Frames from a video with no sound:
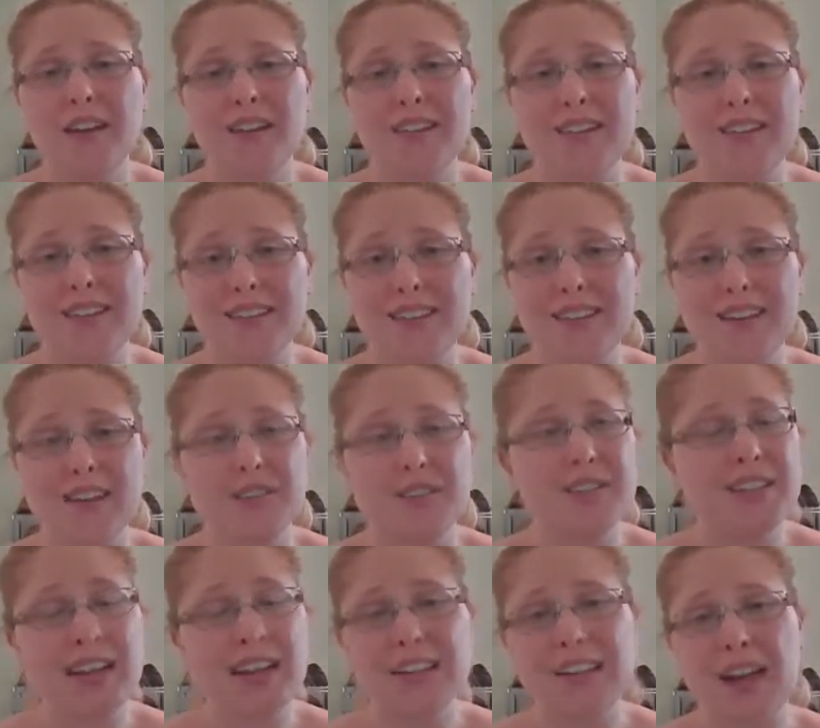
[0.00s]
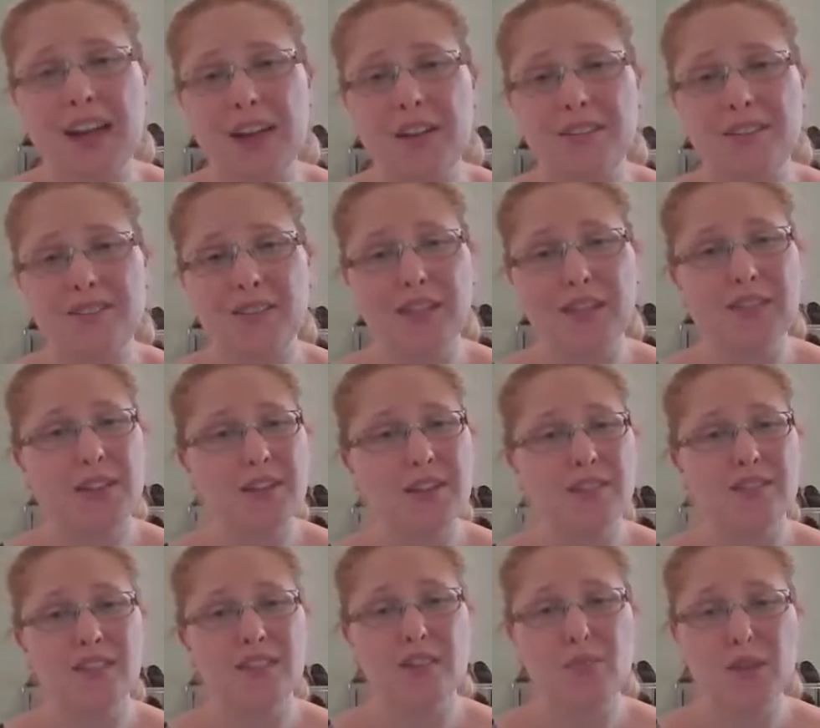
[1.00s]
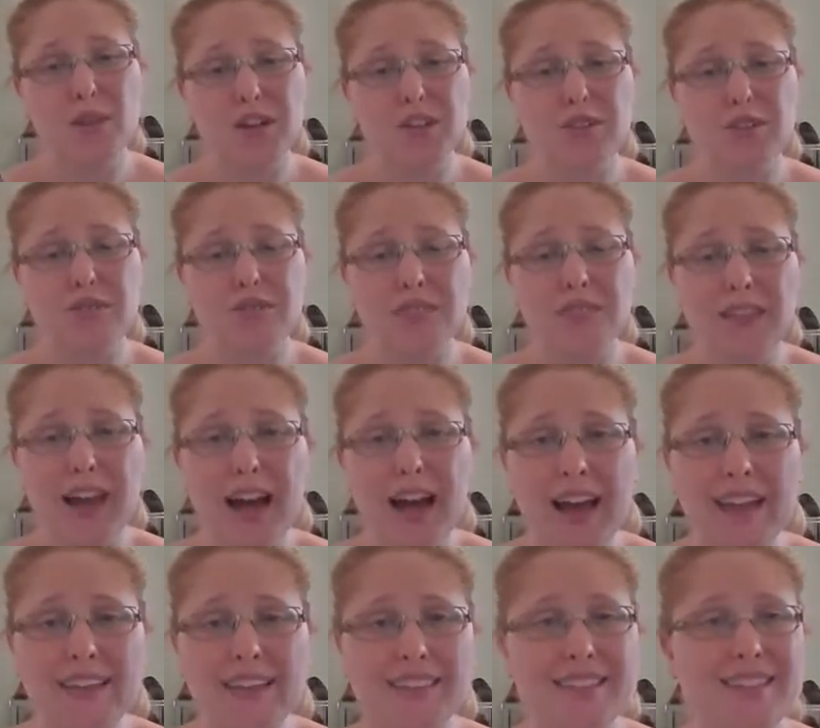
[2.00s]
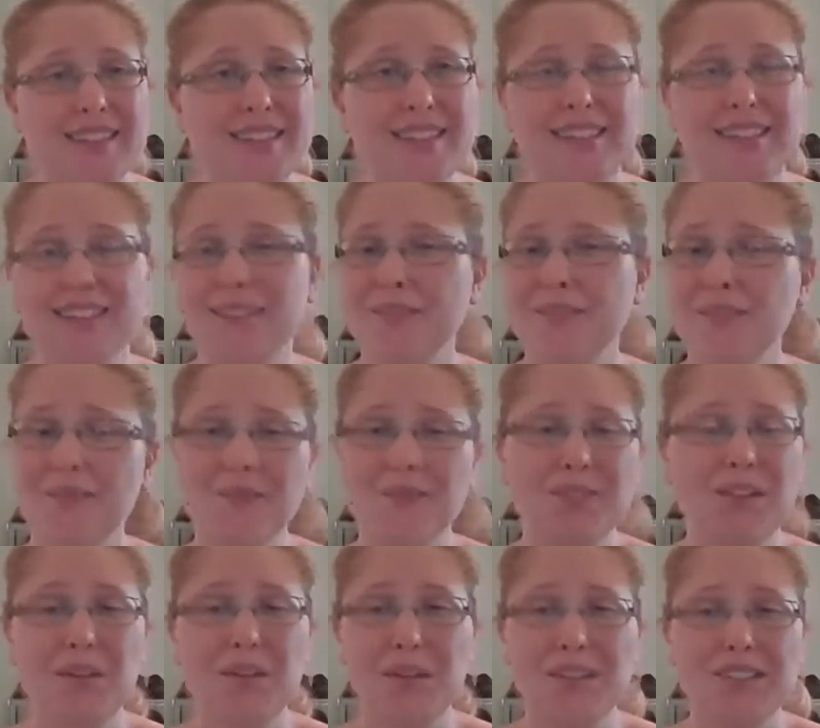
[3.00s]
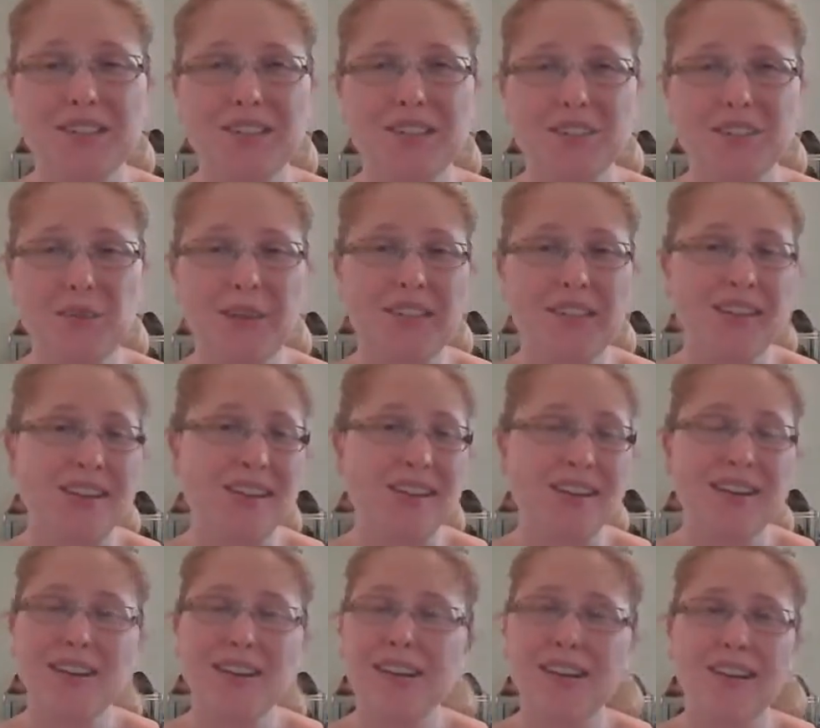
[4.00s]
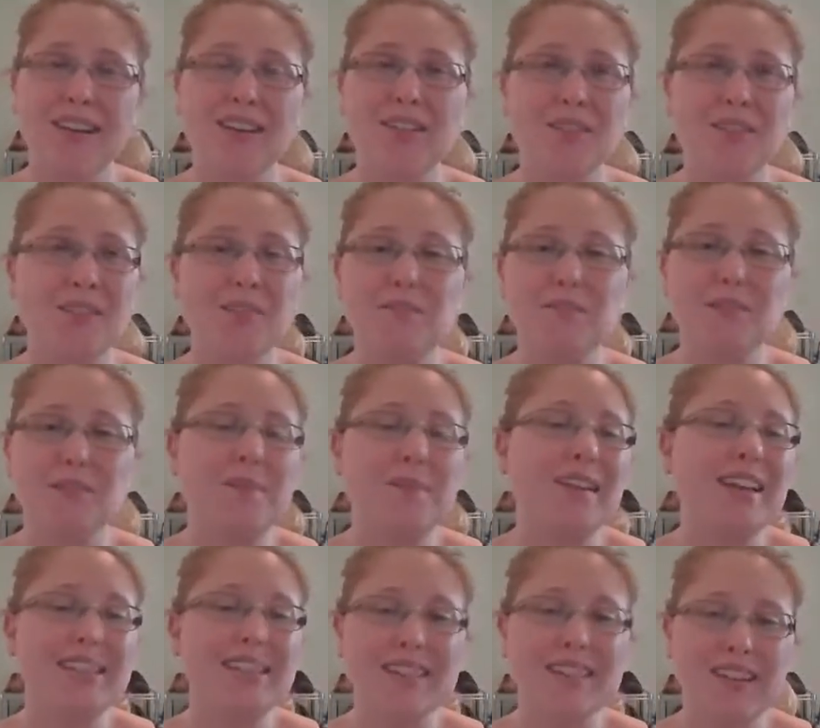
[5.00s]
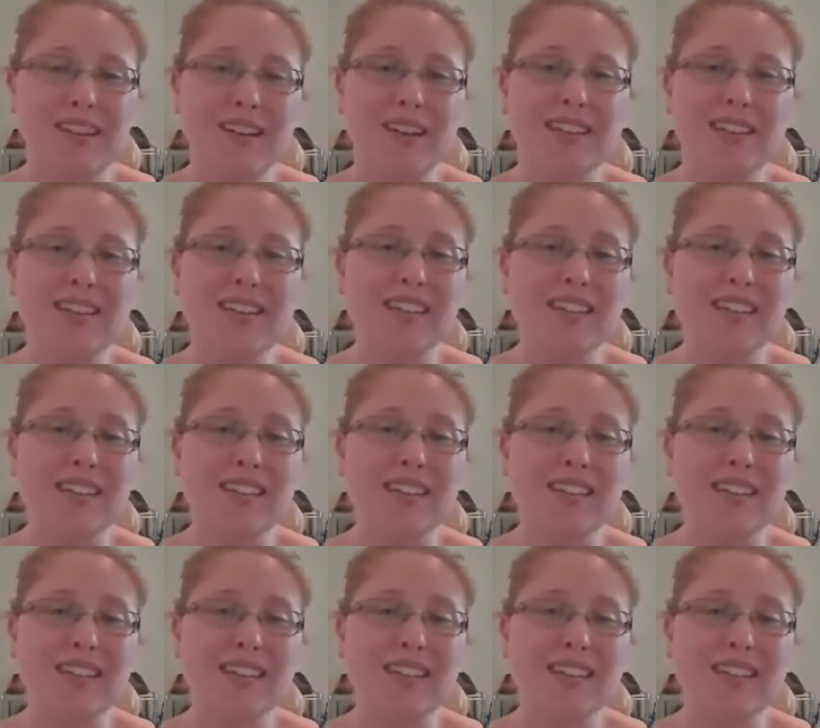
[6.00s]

the kind of shutdown of a lot of commercial flights, and the question of whether it might be necessary to